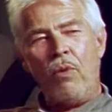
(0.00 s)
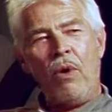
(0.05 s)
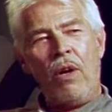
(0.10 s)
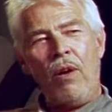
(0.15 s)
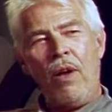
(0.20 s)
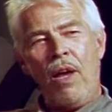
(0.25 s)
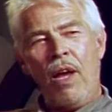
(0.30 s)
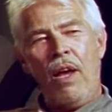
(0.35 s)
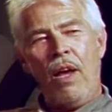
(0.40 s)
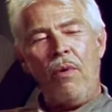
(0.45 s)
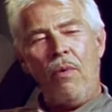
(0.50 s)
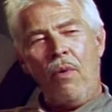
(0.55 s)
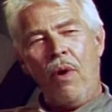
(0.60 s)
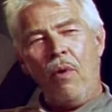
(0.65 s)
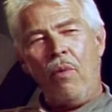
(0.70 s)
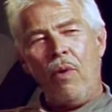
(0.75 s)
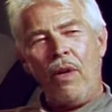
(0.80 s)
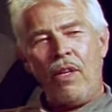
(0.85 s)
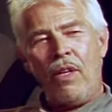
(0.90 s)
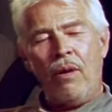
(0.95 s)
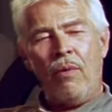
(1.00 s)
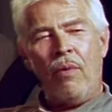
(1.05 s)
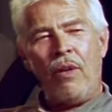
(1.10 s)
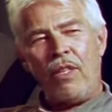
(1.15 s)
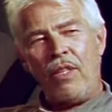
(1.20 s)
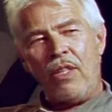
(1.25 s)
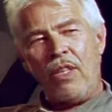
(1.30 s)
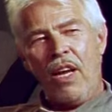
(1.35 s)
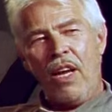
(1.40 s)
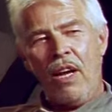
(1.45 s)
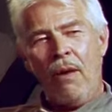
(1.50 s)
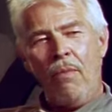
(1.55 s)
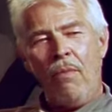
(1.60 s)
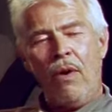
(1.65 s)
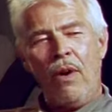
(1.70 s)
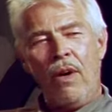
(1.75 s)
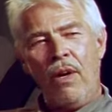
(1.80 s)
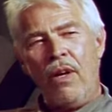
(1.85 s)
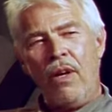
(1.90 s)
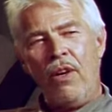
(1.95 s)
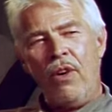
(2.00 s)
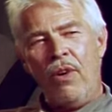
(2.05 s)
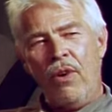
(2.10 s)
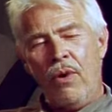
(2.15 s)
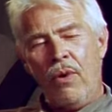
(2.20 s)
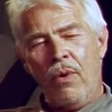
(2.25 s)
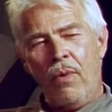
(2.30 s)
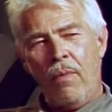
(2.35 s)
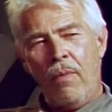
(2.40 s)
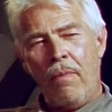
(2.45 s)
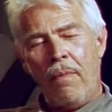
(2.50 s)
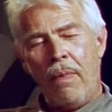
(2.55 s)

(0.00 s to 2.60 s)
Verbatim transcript: Well, what Sam wanted to do